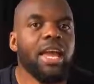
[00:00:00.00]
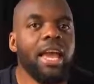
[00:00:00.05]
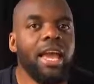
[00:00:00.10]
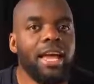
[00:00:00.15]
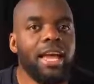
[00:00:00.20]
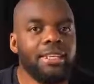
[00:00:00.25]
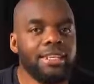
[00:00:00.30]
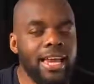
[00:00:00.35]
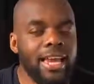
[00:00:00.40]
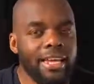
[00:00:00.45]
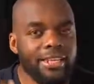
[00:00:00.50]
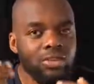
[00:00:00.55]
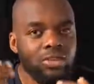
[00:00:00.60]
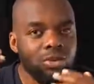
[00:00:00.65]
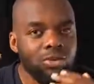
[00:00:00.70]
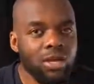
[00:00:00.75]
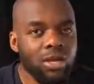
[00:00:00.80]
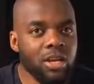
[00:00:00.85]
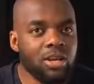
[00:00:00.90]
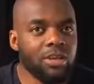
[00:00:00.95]
and as
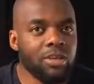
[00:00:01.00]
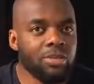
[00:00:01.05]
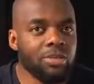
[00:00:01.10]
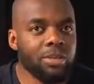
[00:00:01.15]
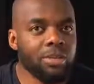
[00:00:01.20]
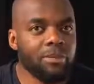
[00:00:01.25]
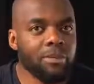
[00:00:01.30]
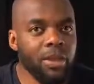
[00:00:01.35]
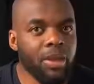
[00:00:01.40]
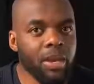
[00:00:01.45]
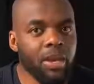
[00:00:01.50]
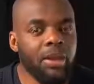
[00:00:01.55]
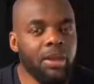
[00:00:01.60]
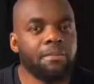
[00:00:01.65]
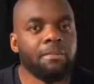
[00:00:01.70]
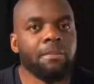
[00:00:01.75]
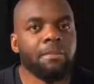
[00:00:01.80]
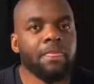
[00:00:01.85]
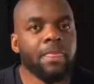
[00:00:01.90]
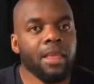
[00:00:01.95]
those articles
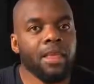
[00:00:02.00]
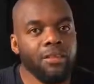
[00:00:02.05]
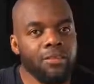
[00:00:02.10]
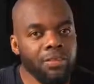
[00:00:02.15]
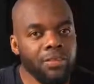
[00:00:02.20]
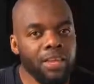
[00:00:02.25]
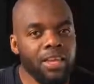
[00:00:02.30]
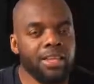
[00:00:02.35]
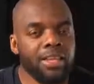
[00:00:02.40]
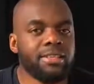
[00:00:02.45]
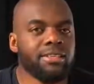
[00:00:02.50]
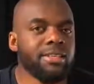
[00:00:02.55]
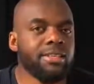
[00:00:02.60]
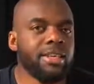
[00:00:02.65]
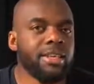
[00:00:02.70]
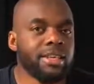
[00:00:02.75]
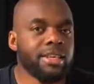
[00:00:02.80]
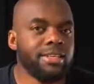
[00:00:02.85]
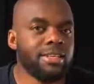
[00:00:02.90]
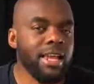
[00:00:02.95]
appear, this
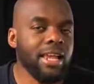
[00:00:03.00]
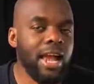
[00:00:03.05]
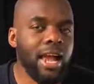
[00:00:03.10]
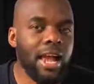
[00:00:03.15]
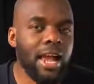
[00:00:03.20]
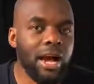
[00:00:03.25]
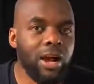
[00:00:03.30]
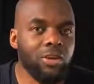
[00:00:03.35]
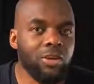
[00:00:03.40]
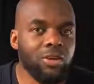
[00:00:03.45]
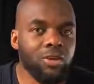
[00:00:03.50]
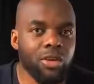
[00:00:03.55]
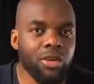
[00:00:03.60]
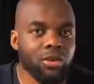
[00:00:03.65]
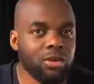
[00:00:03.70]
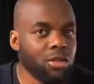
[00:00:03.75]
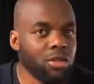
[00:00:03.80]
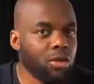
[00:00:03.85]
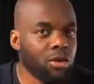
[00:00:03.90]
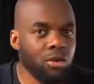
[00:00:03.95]
is how you
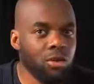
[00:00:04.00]
can,